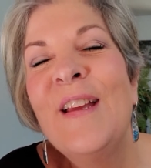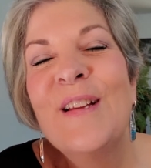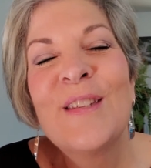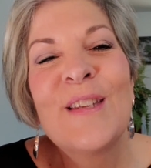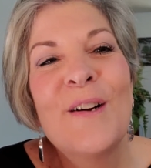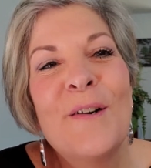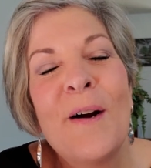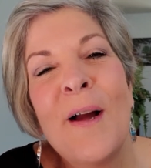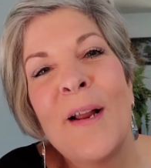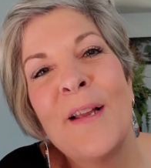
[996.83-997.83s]
So
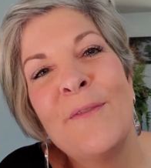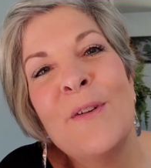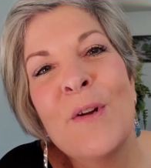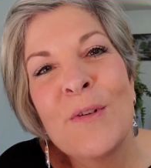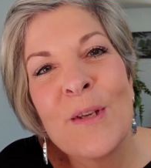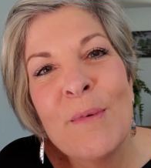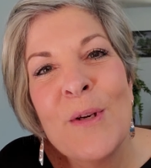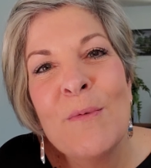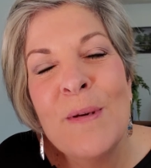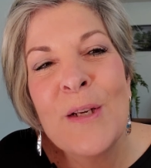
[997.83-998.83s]
if you know somebody
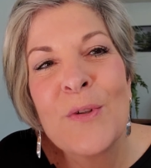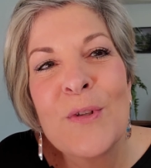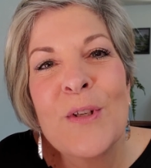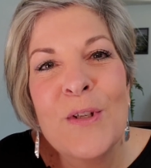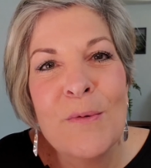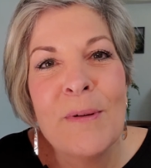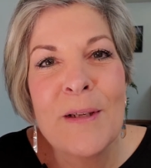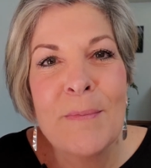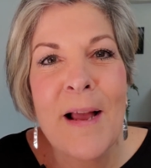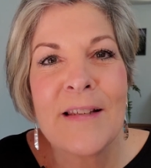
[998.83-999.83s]
who'd be interested too, please
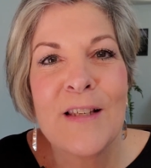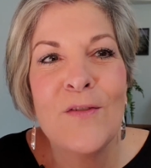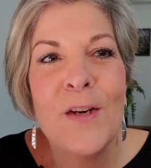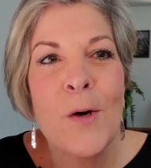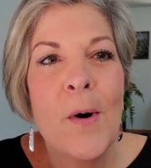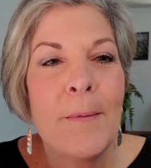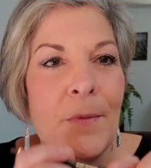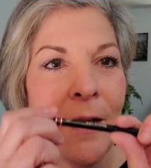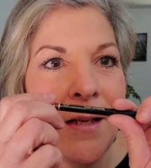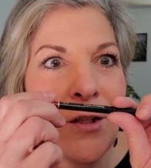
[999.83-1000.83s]
pass this video on.
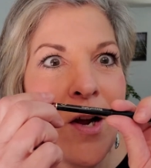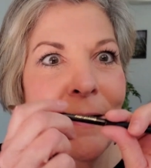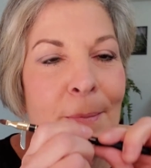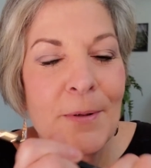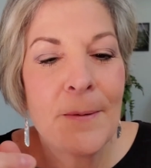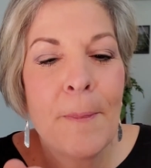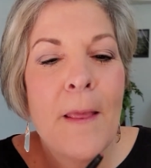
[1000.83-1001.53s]
Let's talk lips.